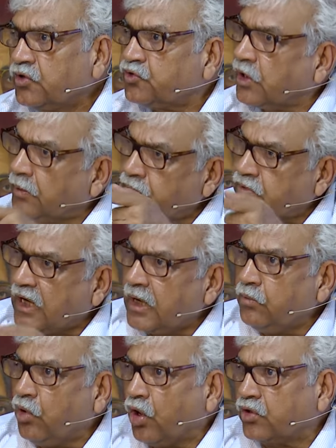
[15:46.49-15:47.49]

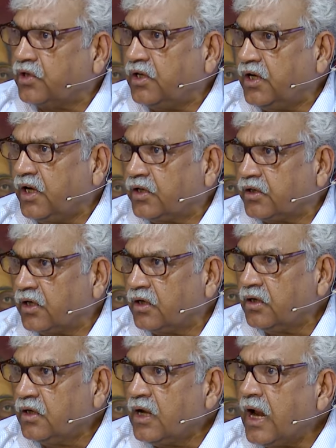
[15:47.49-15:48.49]
sometime or the later
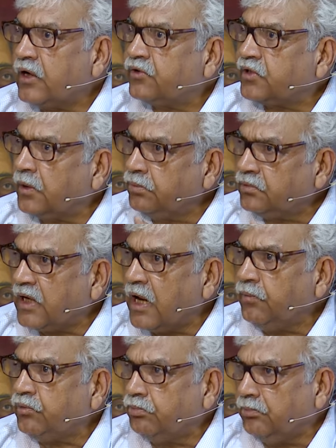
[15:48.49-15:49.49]
and
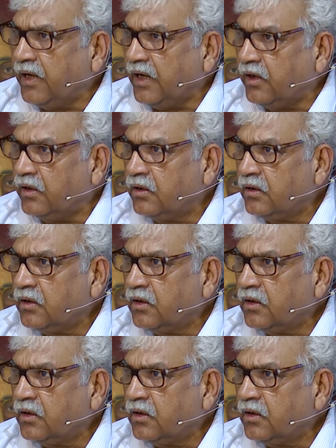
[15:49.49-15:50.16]
sometimes mean